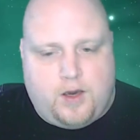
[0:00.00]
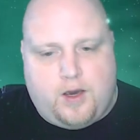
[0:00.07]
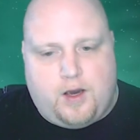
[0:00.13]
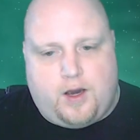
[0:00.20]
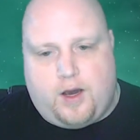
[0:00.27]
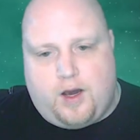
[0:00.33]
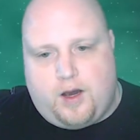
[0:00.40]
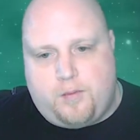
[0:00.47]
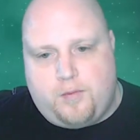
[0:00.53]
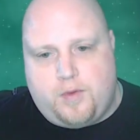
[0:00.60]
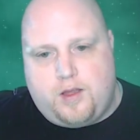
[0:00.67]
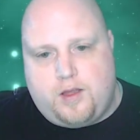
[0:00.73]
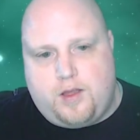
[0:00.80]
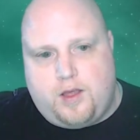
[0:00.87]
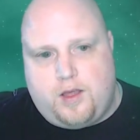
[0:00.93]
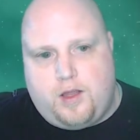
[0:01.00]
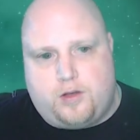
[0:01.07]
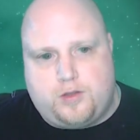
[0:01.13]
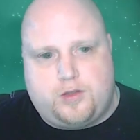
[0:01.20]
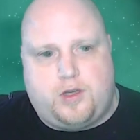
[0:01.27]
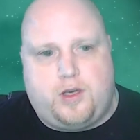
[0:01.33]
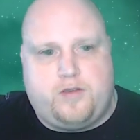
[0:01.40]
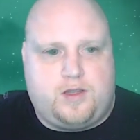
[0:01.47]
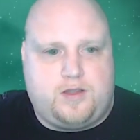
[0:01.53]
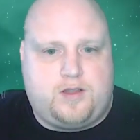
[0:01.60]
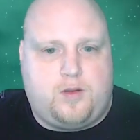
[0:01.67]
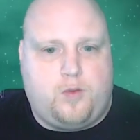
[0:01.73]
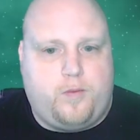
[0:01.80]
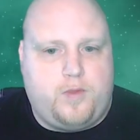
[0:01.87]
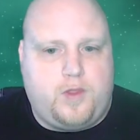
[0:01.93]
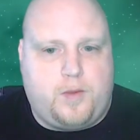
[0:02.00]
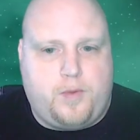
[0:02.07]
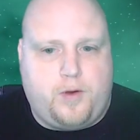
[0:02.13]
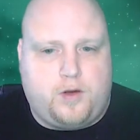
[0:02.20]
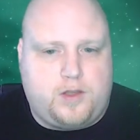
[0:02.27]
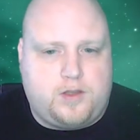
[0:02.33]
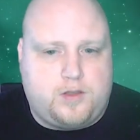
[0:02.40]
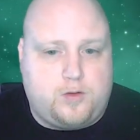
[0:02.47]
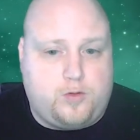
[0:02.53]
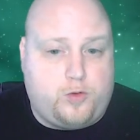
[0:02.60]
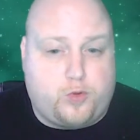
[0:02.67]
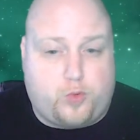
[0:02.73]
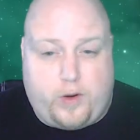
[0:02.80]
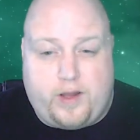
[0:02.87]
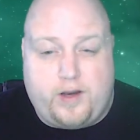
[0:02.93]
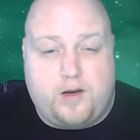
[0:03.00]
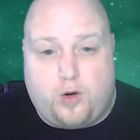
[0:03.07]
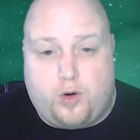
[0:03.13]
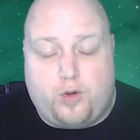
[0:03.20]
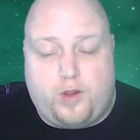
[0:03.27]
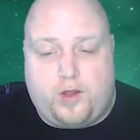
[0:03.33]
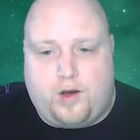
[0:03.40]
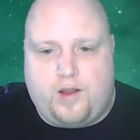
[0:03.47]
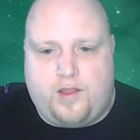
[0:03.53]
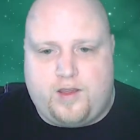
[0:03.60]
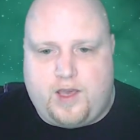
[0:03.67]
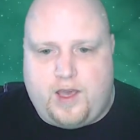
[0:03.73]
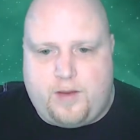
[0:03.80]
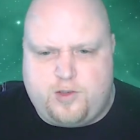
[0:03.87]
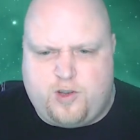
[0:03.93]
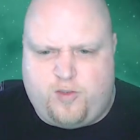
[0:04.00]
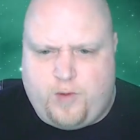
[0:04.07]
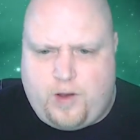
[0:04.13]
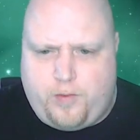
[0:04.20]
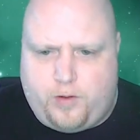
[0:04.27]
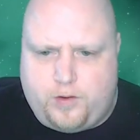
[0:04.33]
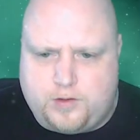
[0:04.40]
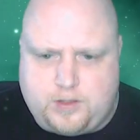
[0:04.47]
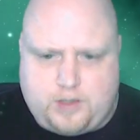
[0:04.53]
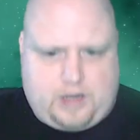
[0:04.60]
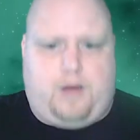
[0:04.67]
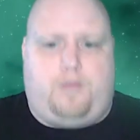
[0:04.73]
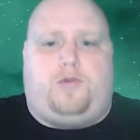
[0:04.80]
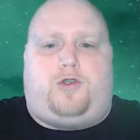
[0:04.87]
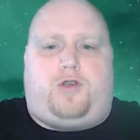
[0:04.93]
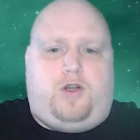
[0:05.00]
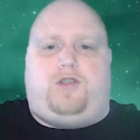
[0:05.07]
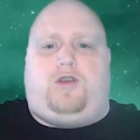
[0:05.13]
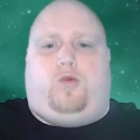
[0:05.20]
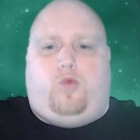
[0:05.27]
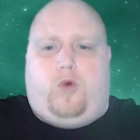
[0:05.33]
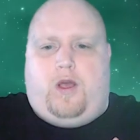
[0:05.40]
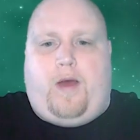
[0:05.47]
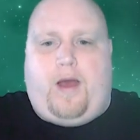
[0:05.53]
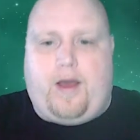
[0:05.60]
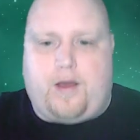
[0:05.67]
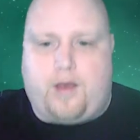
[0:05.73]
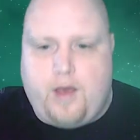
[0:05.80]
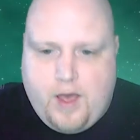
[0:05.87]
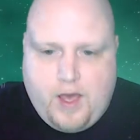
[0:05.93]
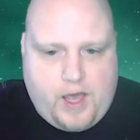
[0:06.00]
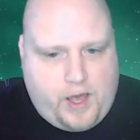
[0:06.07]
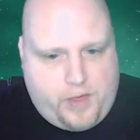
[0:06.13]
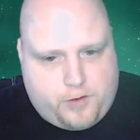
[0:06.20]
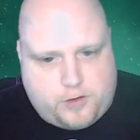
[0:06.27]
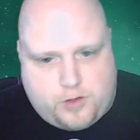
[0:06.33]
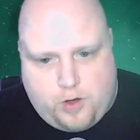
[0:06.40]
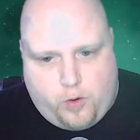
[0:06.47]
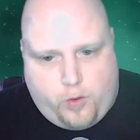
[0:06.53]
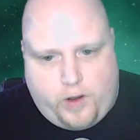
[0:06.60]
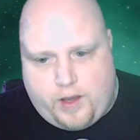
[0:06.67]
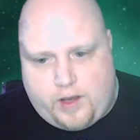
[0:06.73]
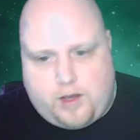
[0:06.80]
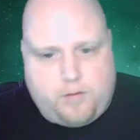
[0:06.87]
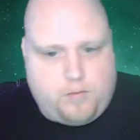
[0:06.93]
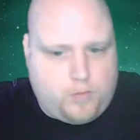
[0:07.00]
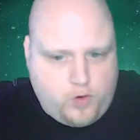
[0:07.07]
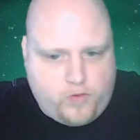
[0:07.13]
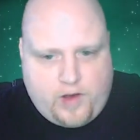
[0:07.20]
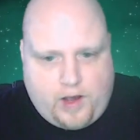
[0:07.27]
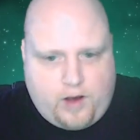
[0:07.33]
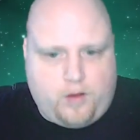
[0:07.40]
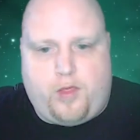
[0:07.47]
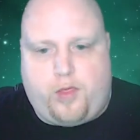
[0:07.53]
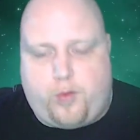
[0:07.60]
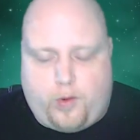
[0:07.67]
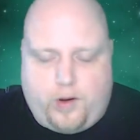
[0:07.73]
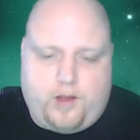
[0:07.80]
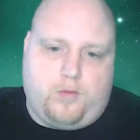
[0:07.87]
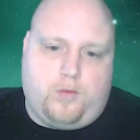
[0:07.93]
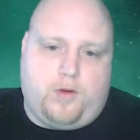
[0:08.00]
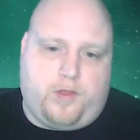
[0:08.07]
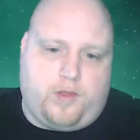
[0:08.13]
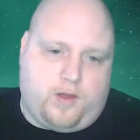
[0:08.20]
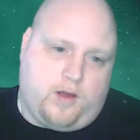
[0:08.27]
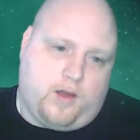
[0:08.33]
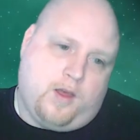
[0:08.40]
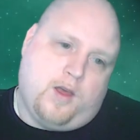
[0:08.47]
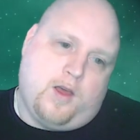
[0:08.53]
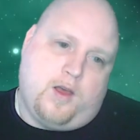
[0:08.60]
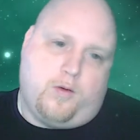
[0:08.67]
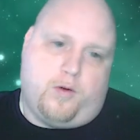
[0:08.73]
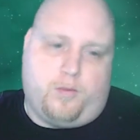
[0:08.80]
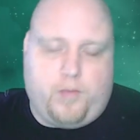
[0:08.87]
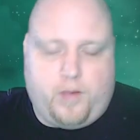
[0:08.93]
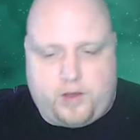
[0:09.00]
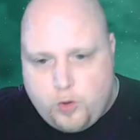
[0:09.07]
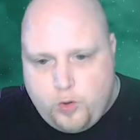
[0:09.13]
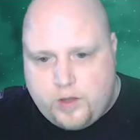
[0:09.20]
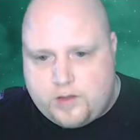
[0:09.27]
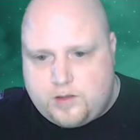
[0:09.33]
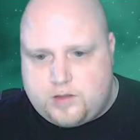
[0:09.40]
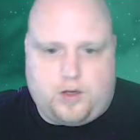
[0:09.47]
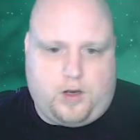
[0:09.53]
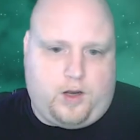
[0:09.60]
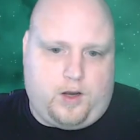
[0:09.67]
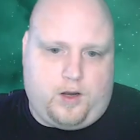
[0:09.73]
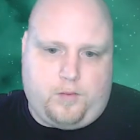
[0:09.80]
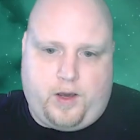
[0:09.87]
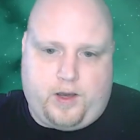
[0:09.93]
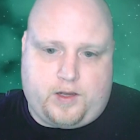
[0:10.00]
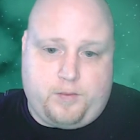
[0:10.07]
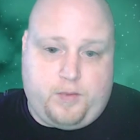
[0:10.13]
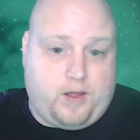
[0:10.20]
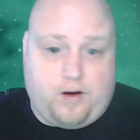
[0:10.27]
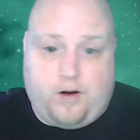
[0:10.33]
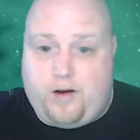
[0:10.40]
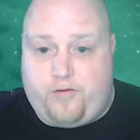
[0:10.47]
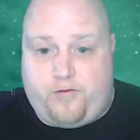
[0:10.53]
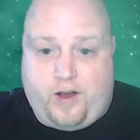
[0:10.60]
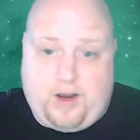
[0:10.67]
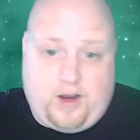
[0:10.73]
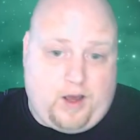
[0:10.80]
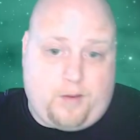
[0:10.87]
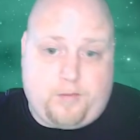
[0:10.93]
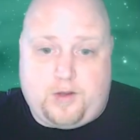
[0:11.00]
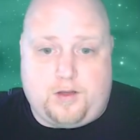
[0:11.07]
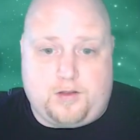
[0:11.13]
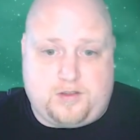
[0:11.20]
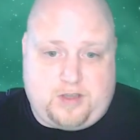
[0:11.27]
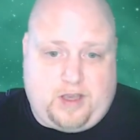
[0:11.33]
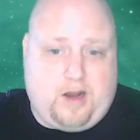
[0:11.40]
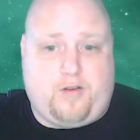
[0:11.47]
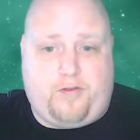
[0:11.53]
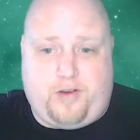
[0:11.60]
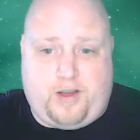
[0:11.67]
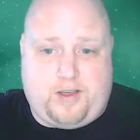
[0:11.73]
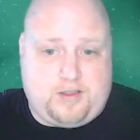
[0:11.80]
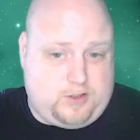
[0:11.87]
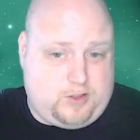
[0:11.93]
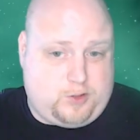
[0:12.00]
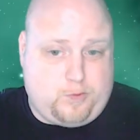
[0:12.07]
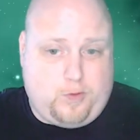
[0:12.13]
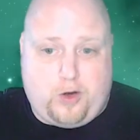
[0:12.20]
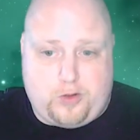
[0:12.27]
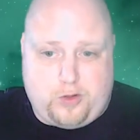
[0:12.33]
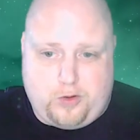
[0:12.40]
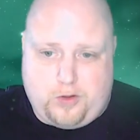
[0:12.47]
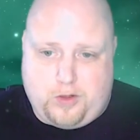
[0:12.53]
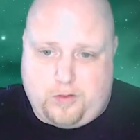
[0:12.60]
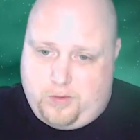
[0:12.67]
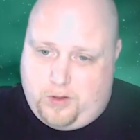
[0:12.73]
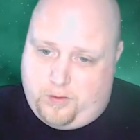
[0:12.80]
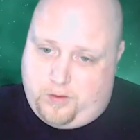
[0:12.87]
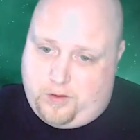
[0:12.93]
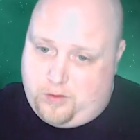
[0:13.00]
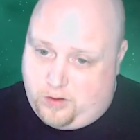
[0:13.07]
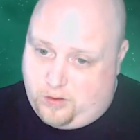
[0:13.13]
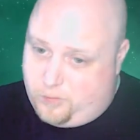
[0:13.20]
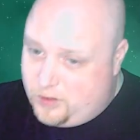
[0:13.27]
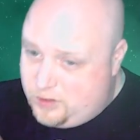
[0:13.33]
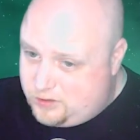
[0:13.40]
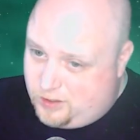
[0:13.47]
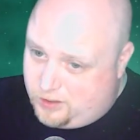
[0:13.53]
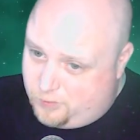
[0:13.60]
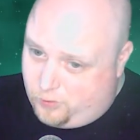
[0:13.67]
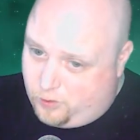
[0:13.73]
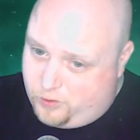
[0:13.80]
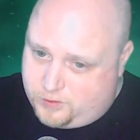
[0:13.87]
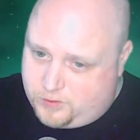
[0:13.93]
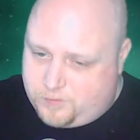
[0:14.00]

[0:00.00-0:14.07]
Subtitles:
It also gives us the ability to threaten early on in the game. So if my opponent's like, I'm just going to sit way back and there's no way I can move out and threaten with my units, I can be like, all right, fine. I'm going to sacrifice a small unit, maybe a unit of Beast Snaggle Boys.